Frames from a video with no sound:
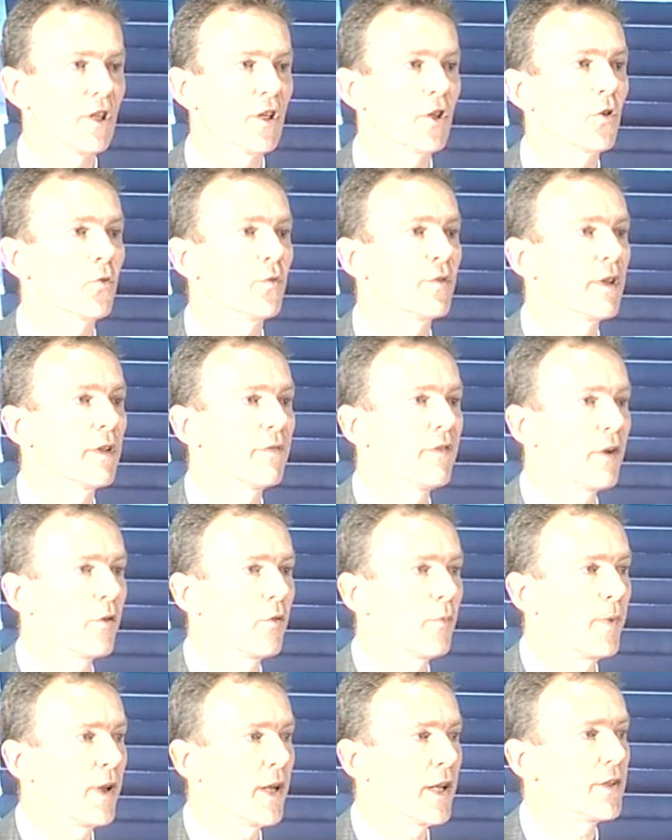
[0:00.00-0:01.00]
including the
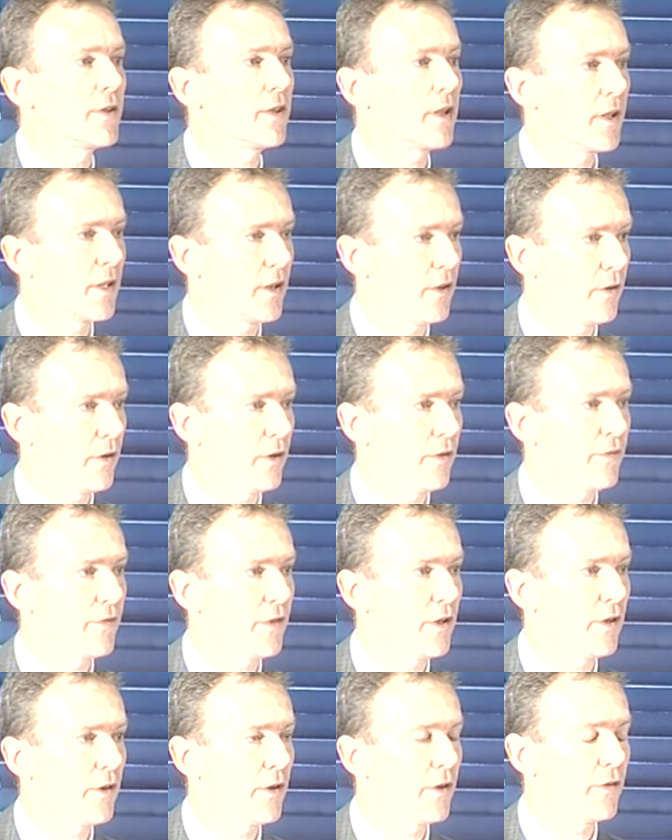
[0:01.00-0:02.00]
variability
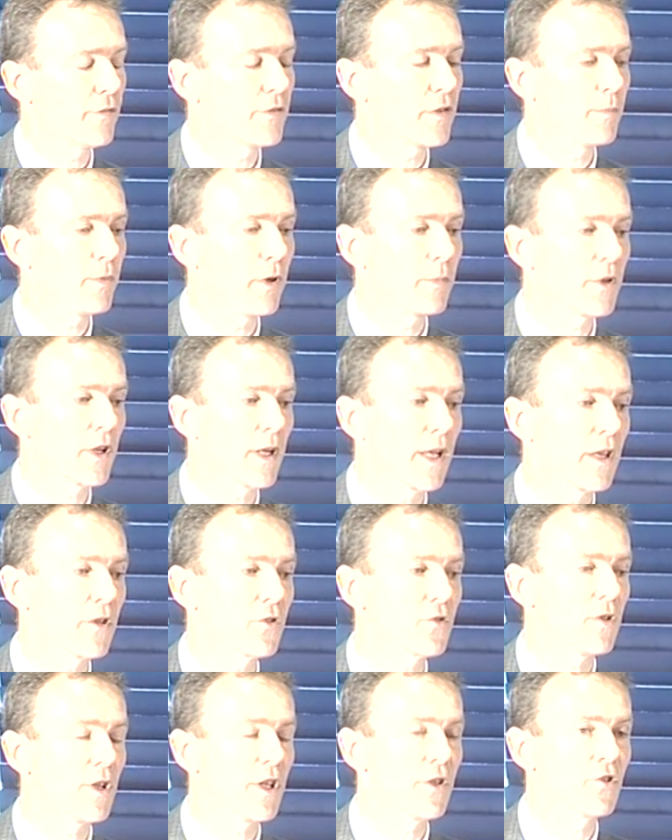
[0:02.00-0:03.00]
of the
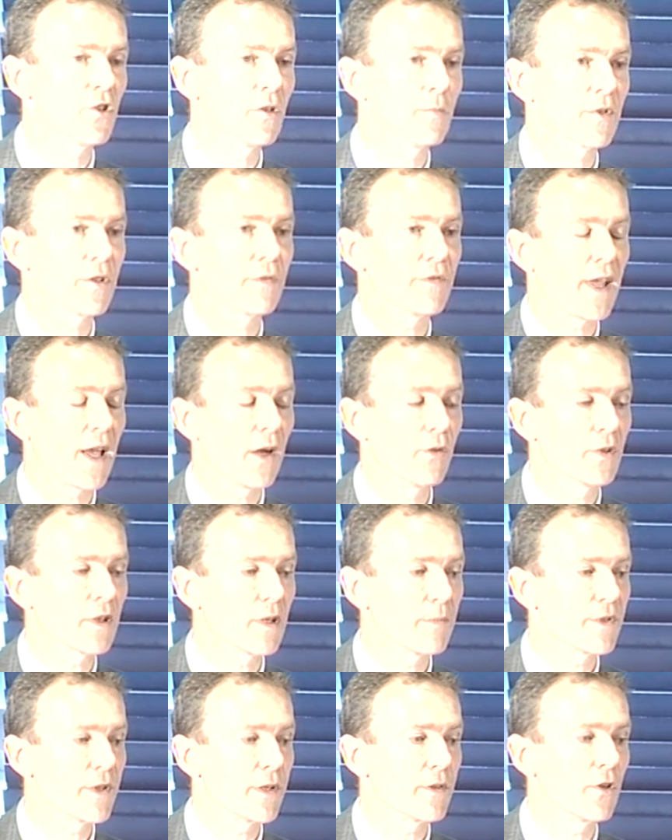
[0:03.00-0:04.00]
population in terms of the
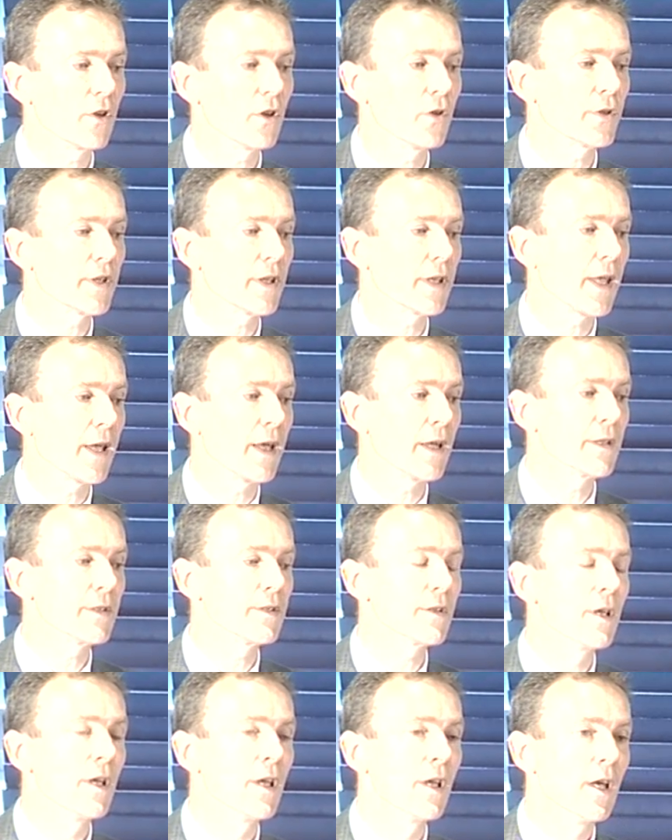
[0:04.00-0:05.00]
outcomes that you're looking at,